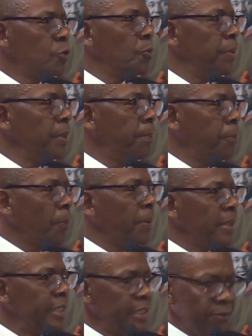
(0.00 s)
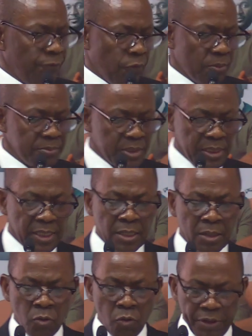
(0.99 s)
to be properly informed
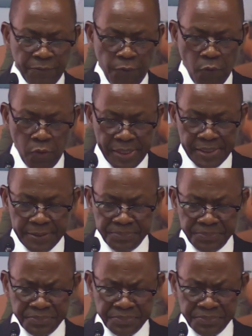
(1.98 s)
going forward.